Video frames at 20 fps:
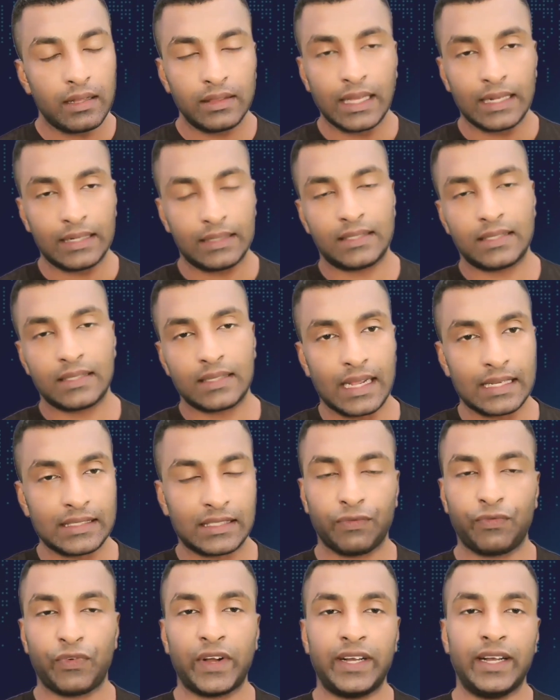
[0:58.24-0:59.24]
that's
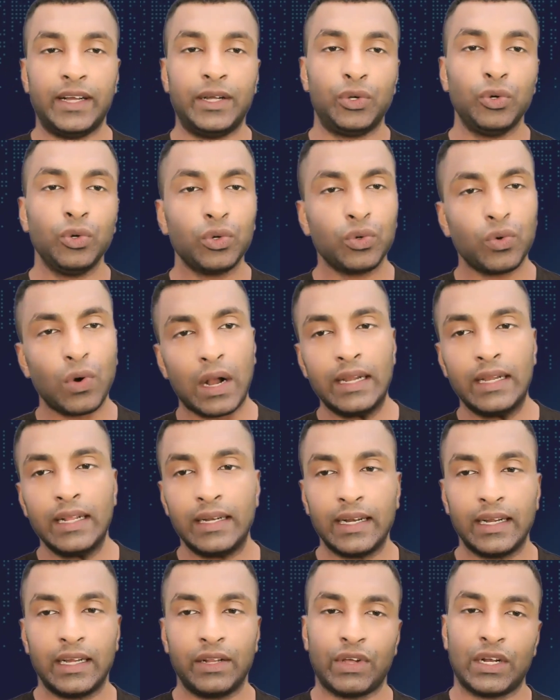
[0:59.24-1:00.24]
classified into
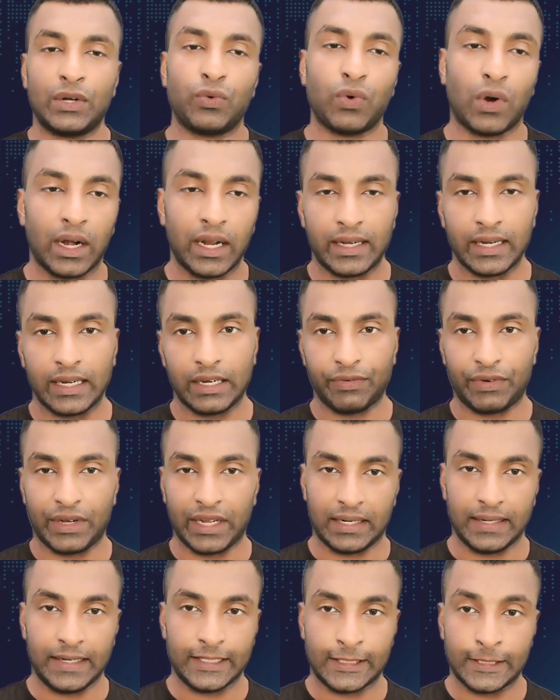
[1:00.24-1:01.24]
quantitative and qualitative
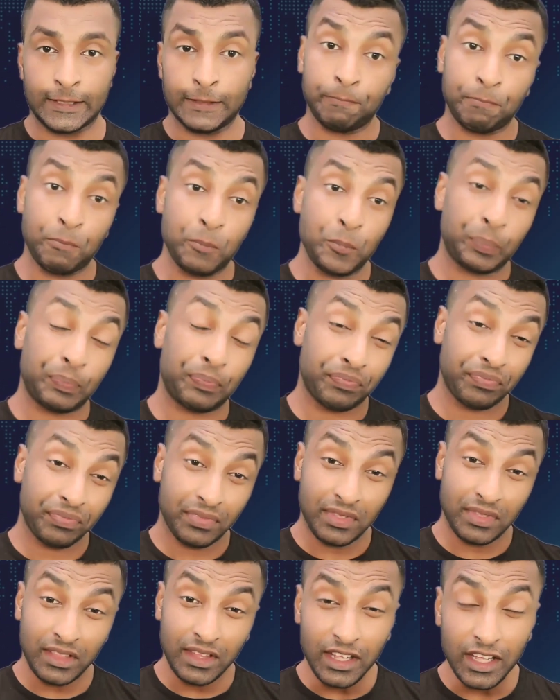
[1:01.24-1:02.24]
techniques.
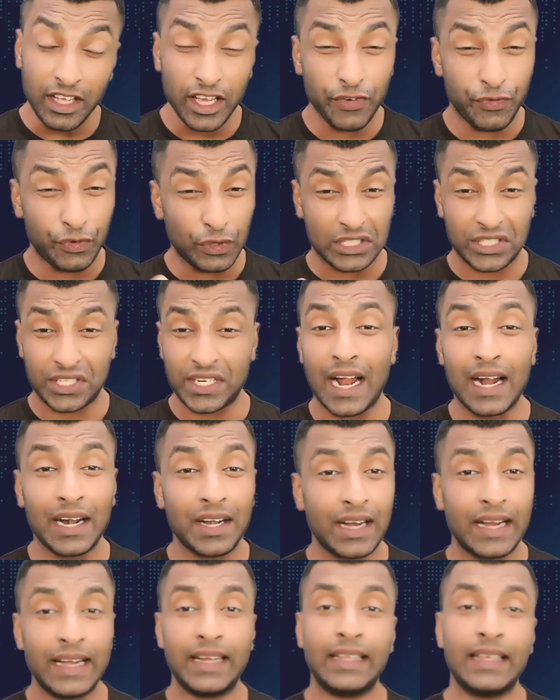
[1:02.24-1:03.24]
If you
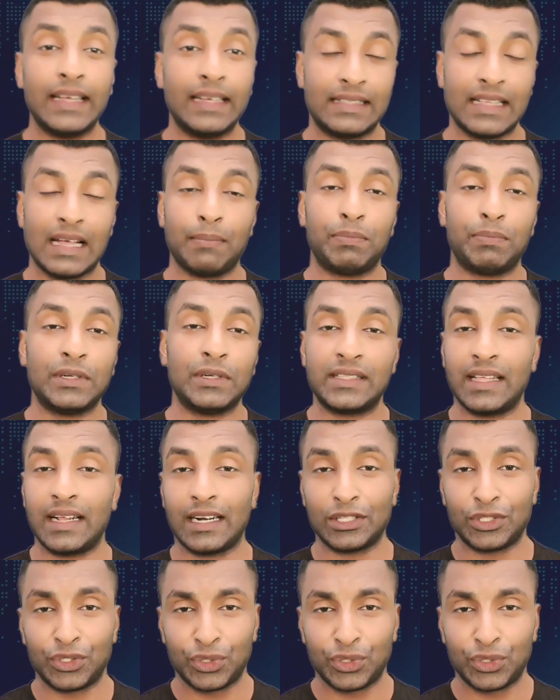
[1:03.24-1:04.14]
start writing examples, there are